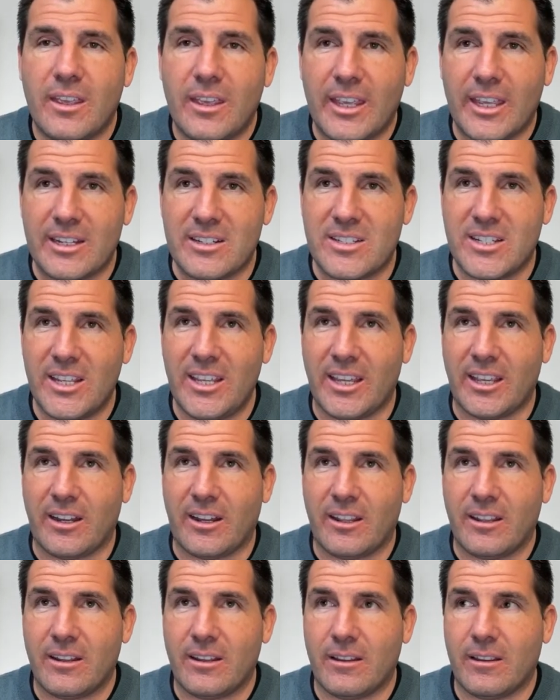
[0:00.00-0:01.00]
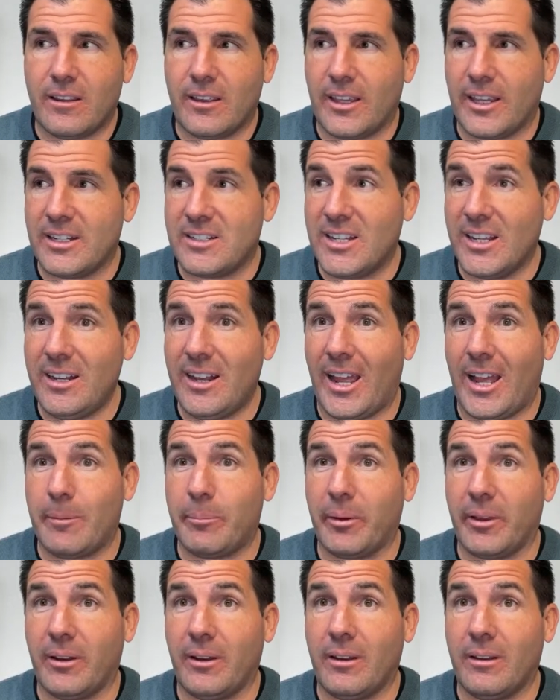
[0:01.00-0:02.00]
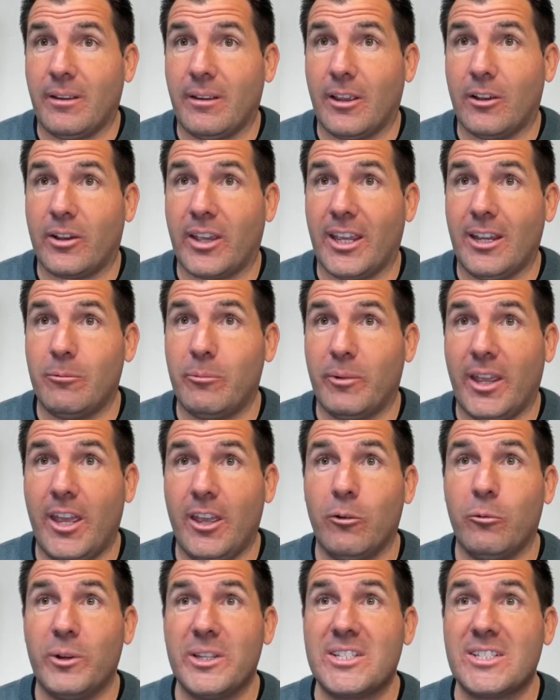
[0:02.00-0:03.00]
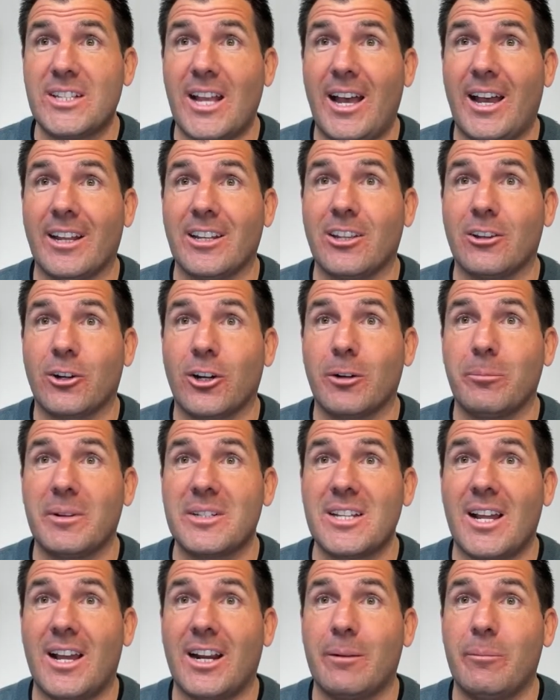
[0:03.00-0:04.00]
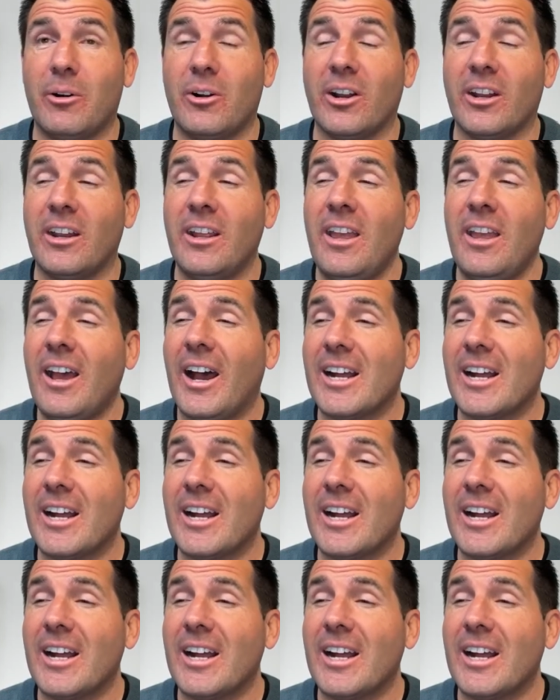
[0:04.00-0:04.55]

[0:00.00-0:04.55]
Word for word: It did, it did happen. Okay, we, we saw it. You heard me talk about it.